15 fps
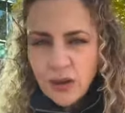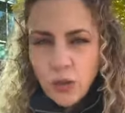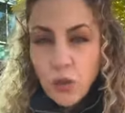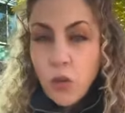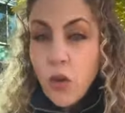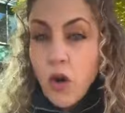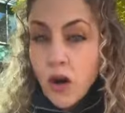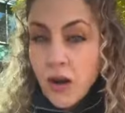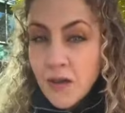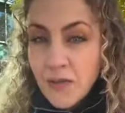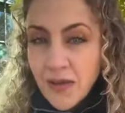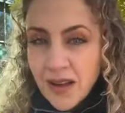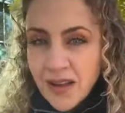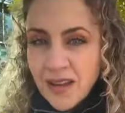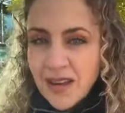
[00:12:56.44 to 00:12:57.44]

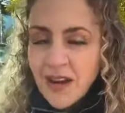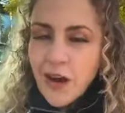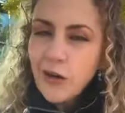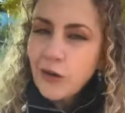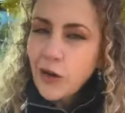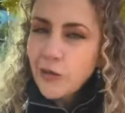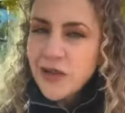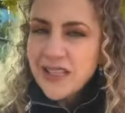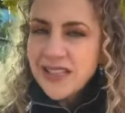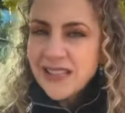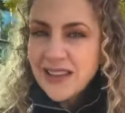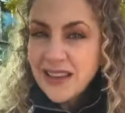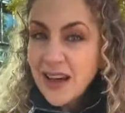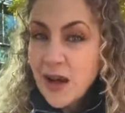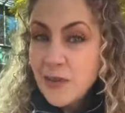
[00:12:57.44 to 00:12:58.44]
warm aromas
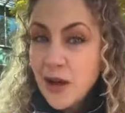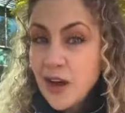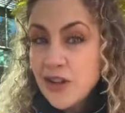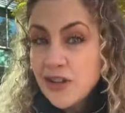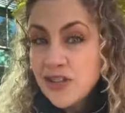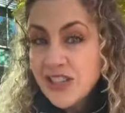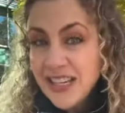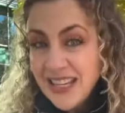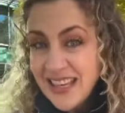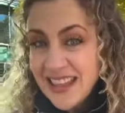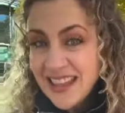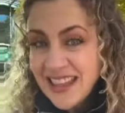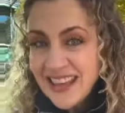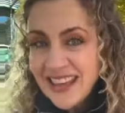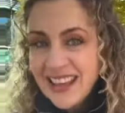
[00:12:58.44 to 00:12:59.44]
that come underneath
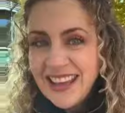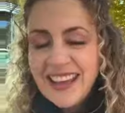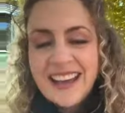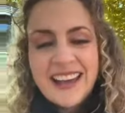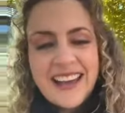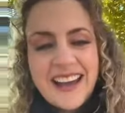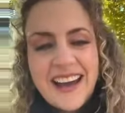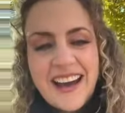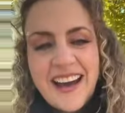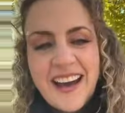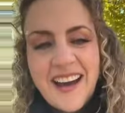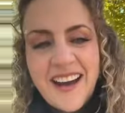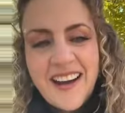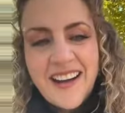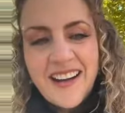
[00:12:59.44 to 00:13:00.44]

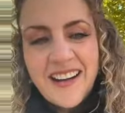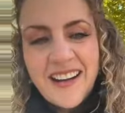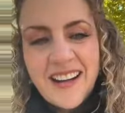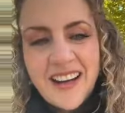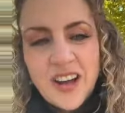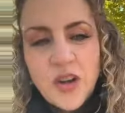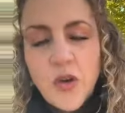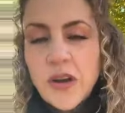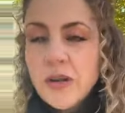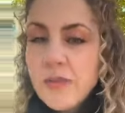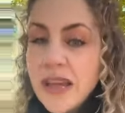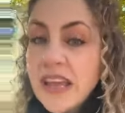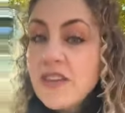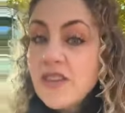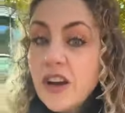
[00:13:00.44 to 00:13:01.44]
are going to
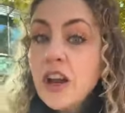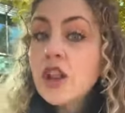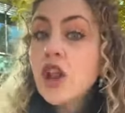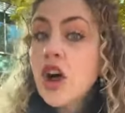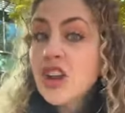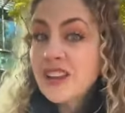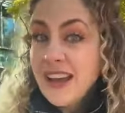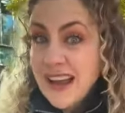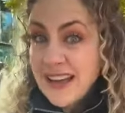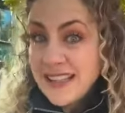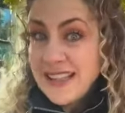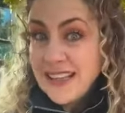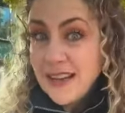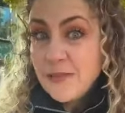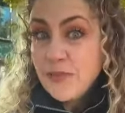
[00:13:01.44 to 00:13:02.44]
make it very long
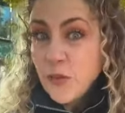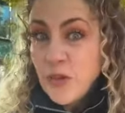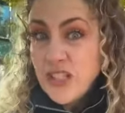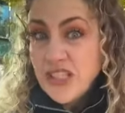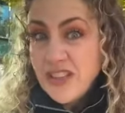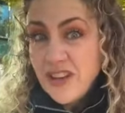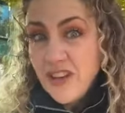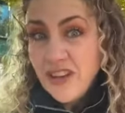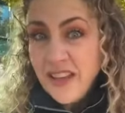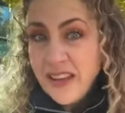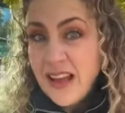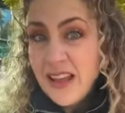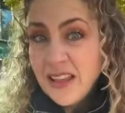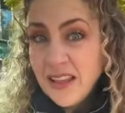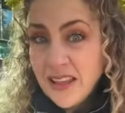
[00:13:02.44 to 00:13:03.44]
lasting, which is another thing
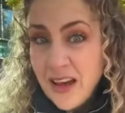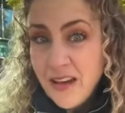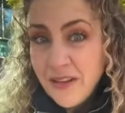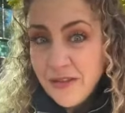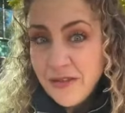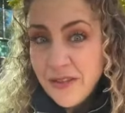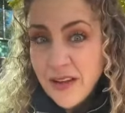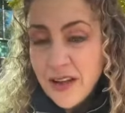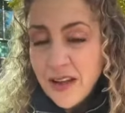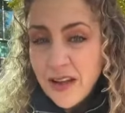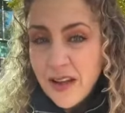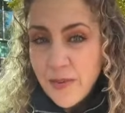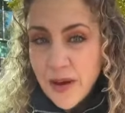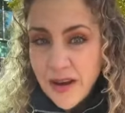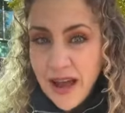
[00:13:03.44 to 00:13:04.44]
I love
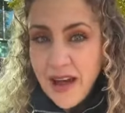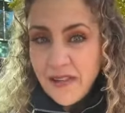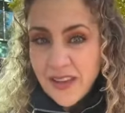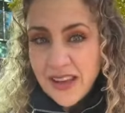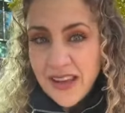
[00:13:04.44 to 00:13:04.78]
about having